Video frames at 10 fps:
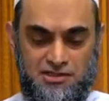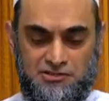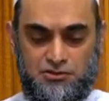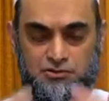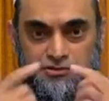
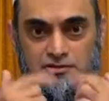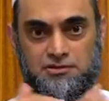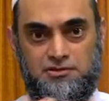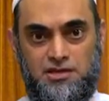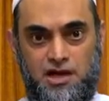So
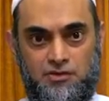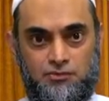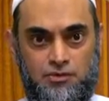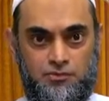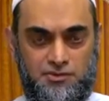
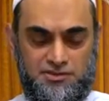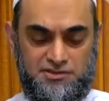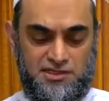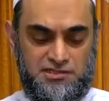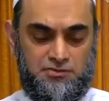what the
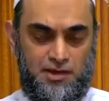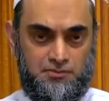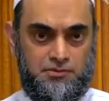things we have